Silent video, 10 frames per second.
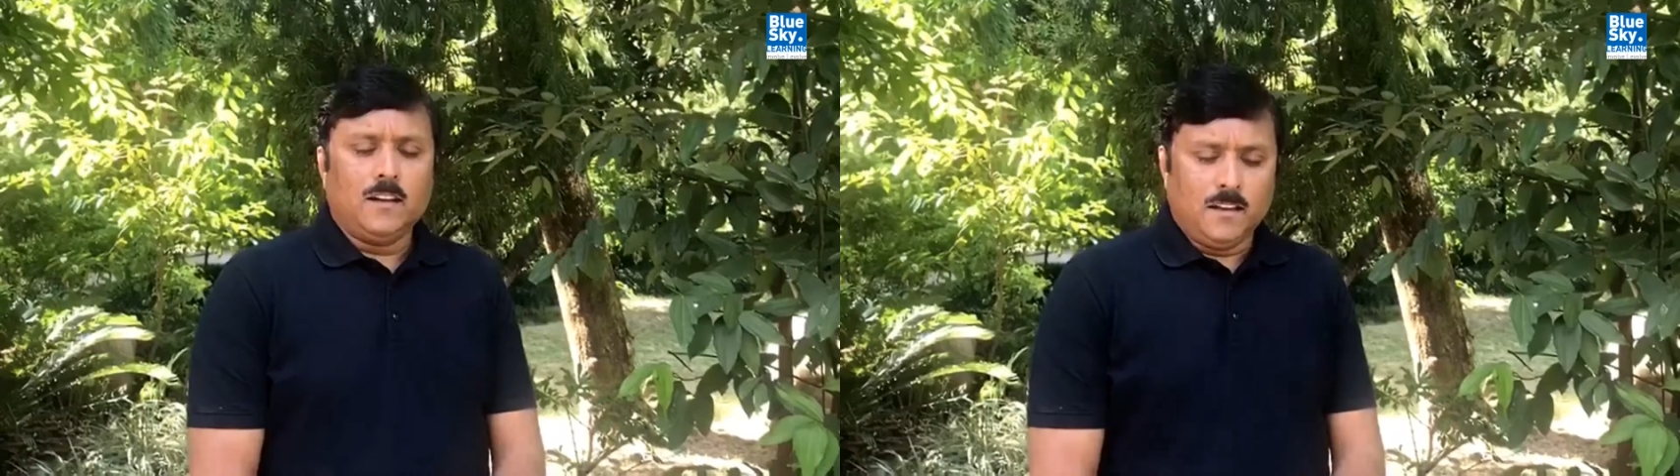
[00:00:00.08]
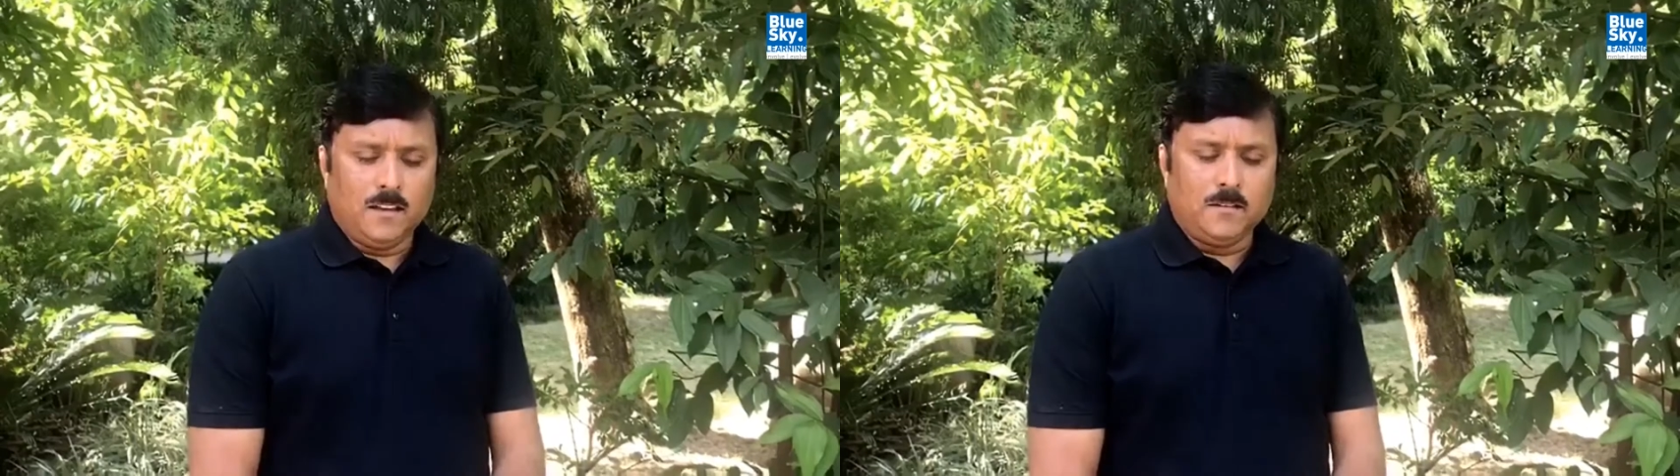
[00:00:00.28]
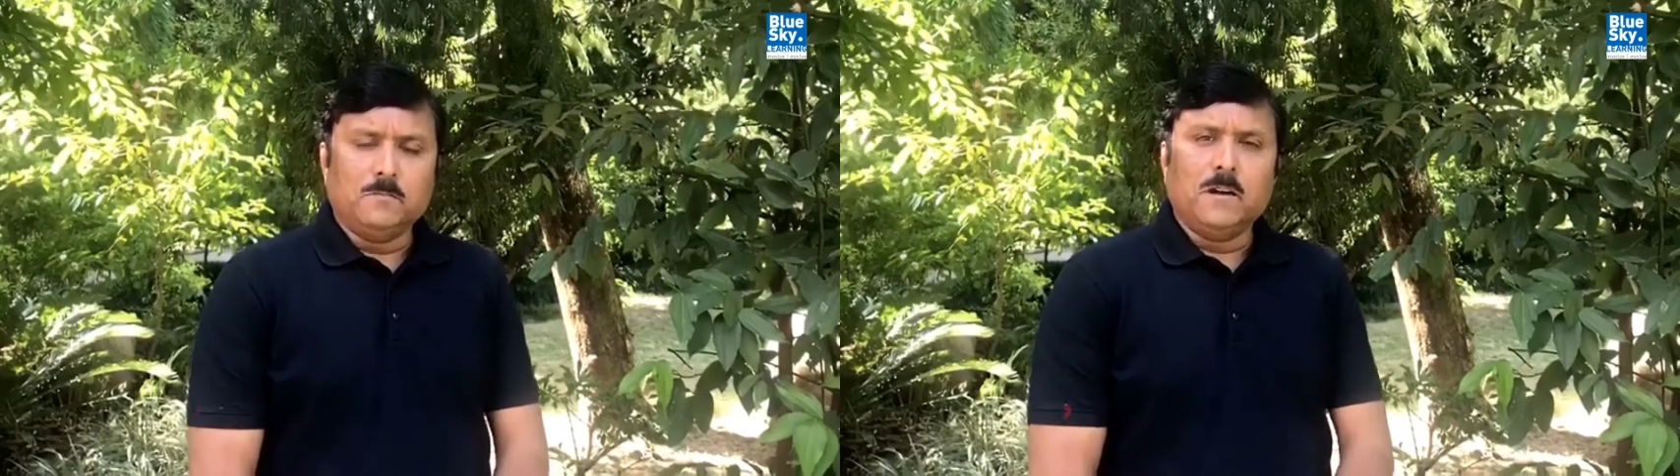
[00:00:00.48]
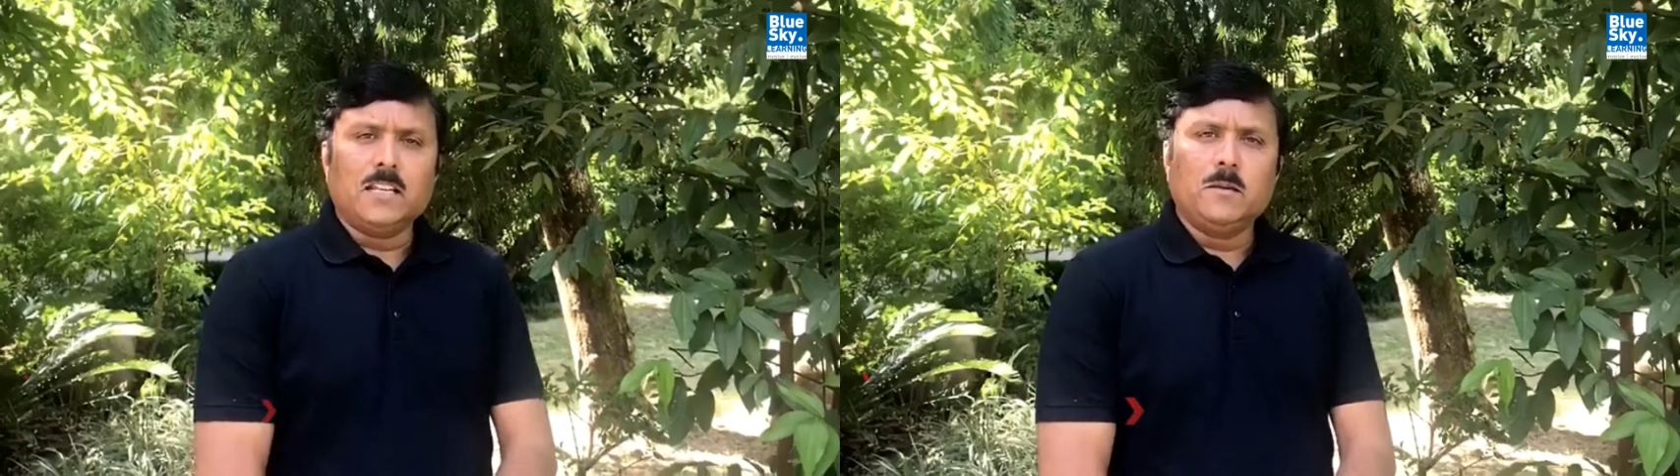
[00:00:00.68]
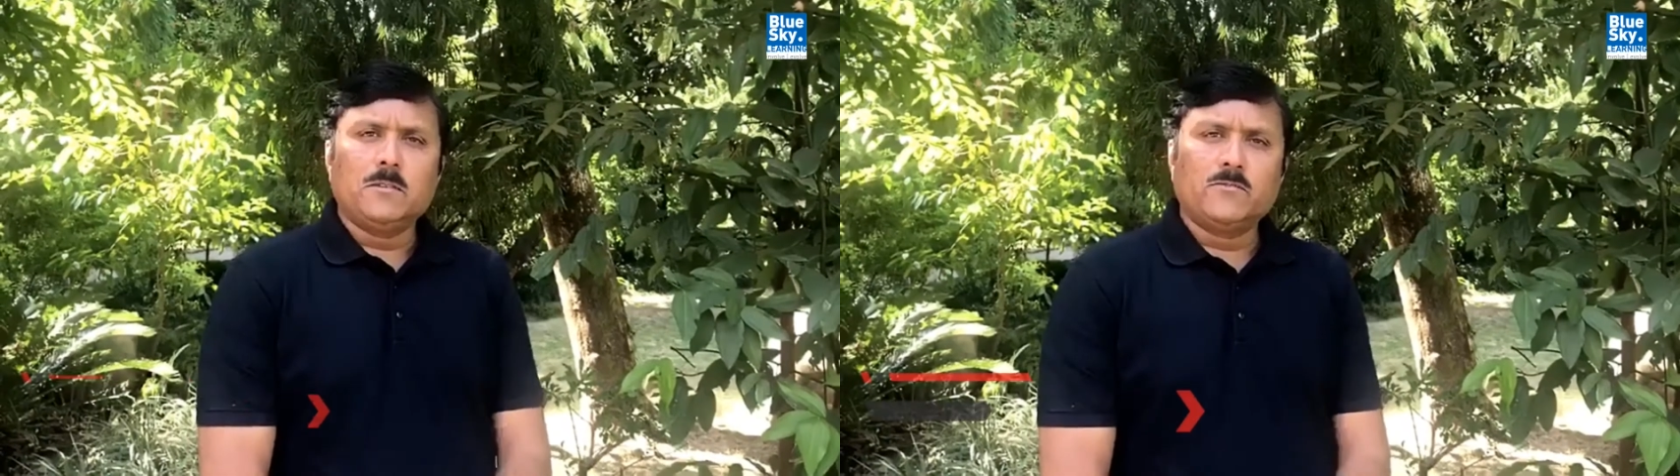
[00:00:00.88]
Hi,
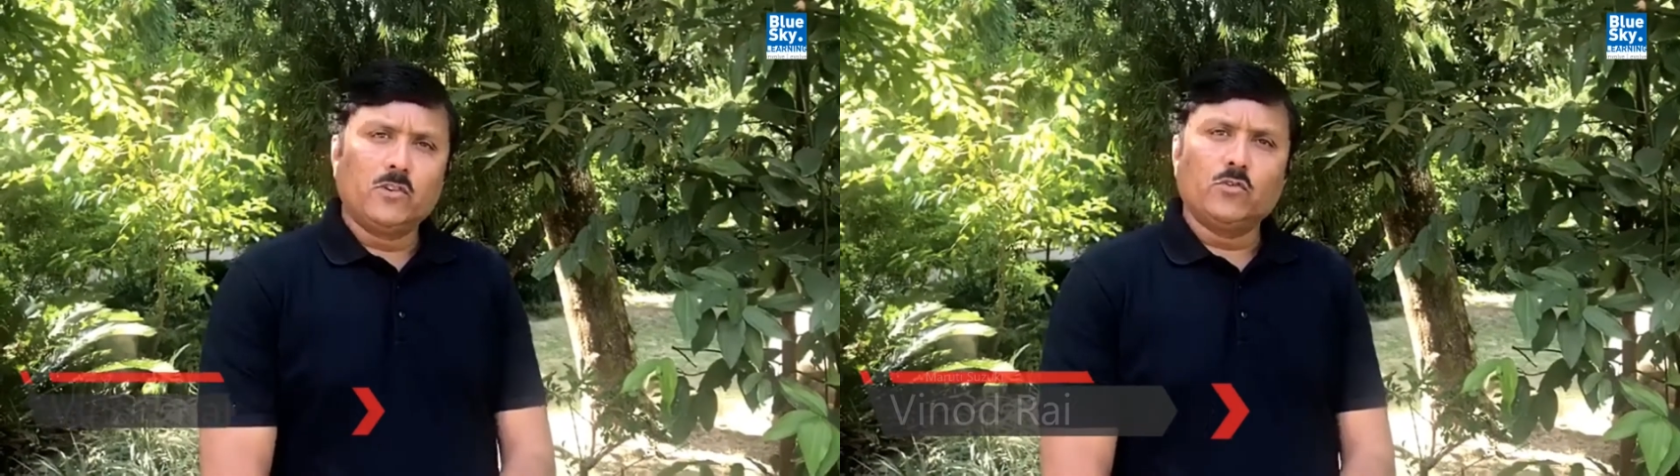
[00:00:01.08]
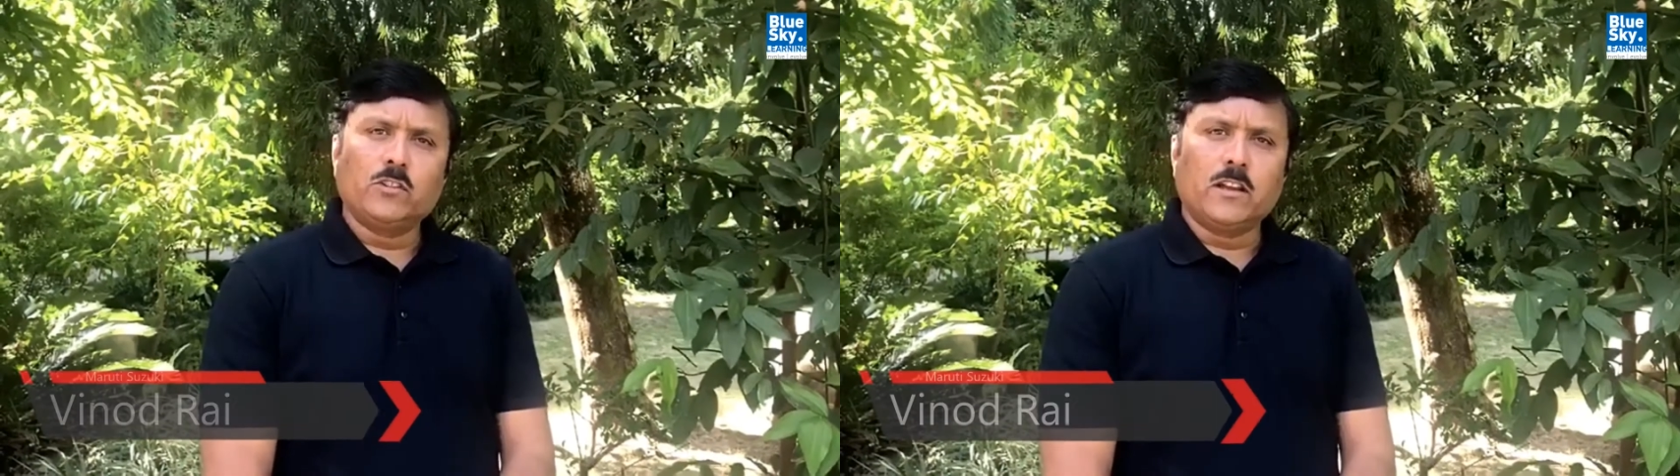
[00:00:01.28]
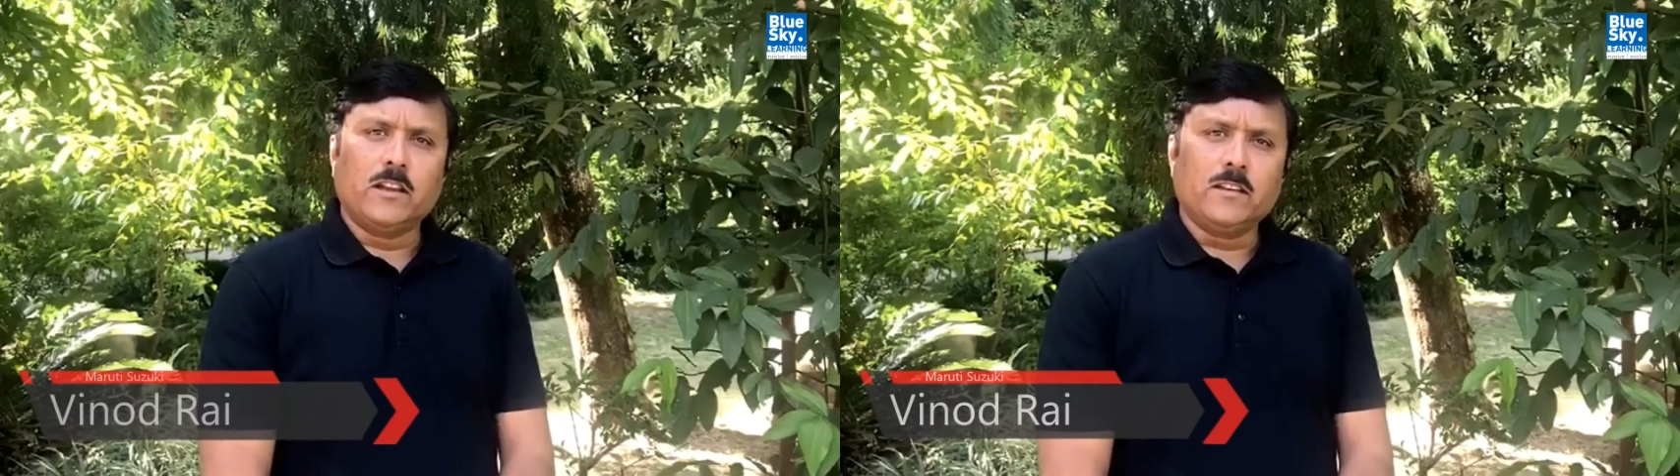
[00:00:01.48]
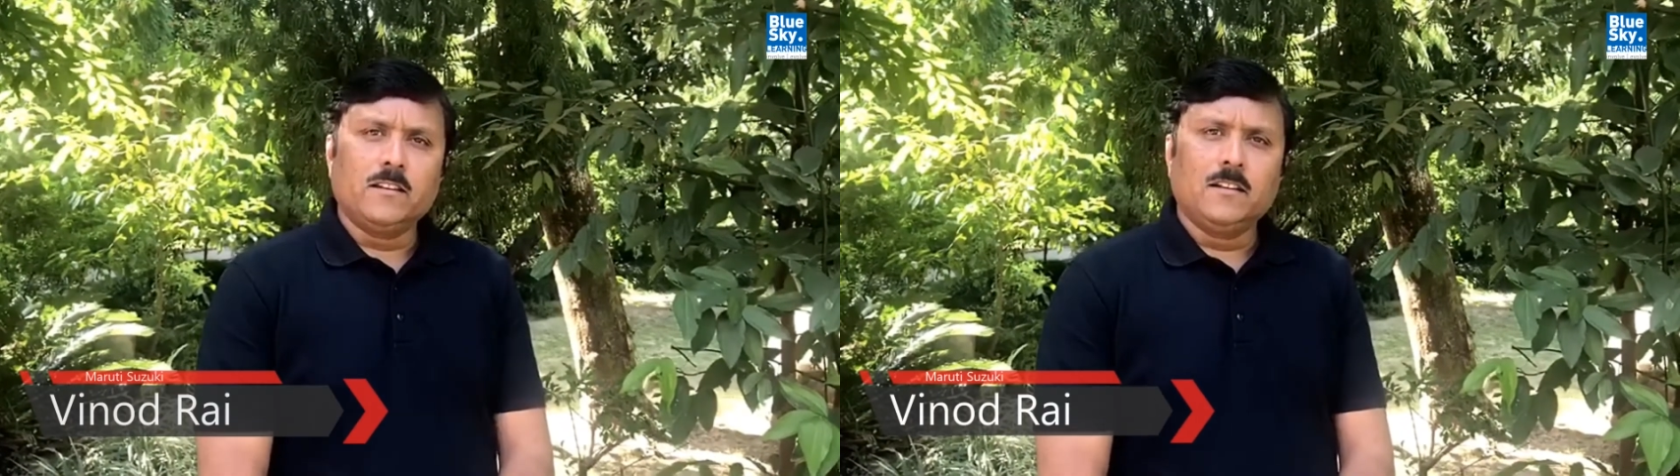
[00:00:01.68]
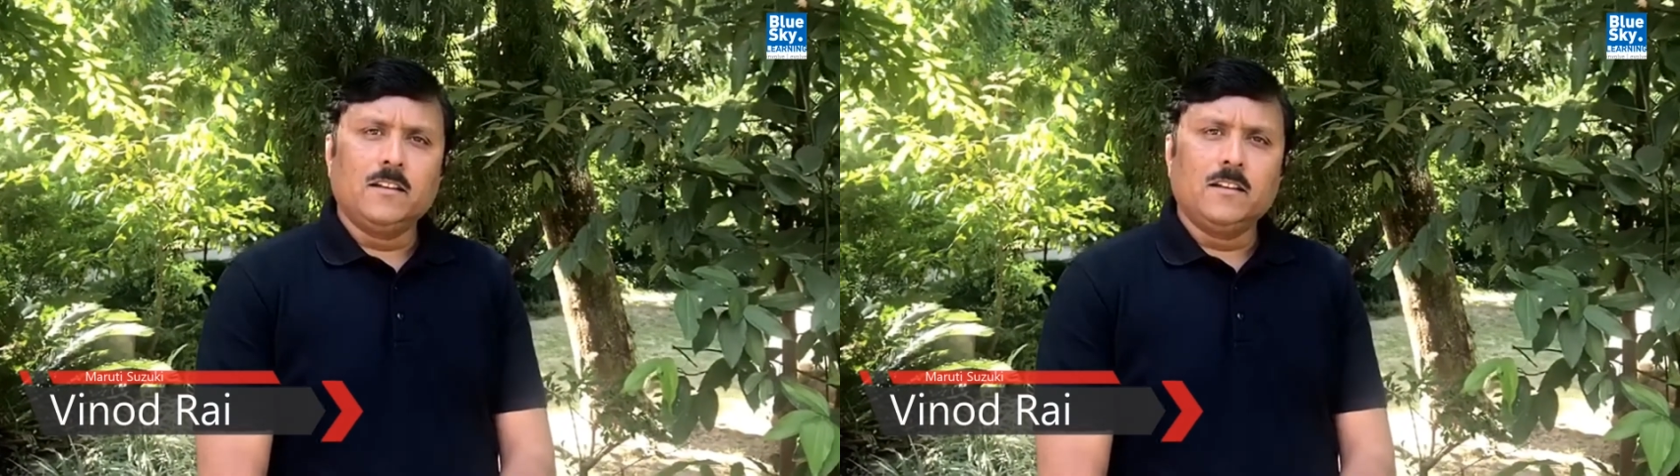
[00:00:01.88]
my name is Vinod Rai.